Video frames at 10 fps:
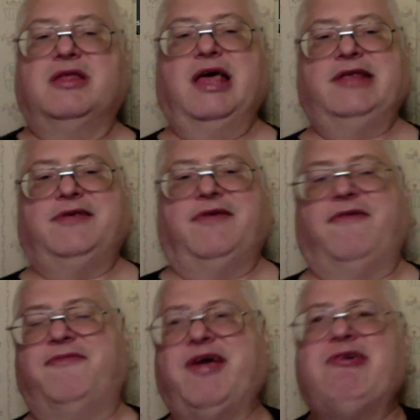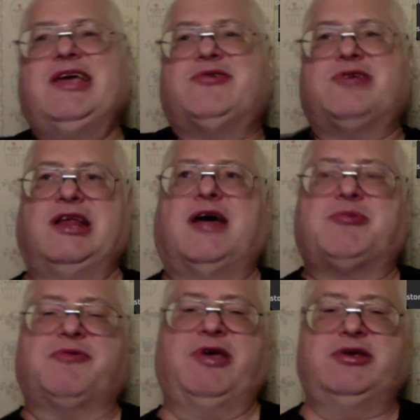That's a very interesting
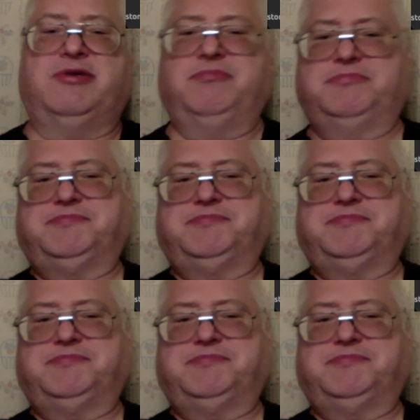observation.